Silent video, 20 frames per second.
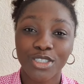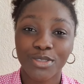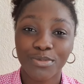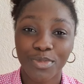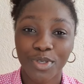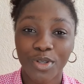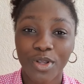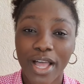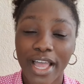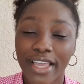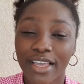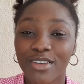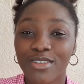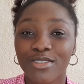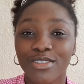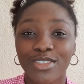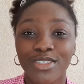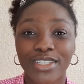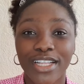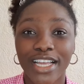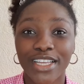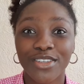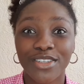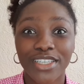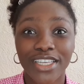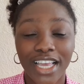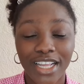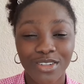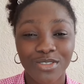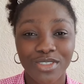the bell icon so that you
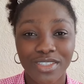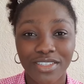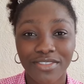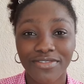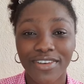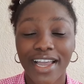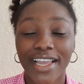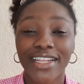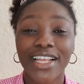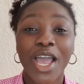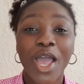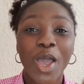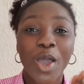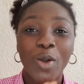get notified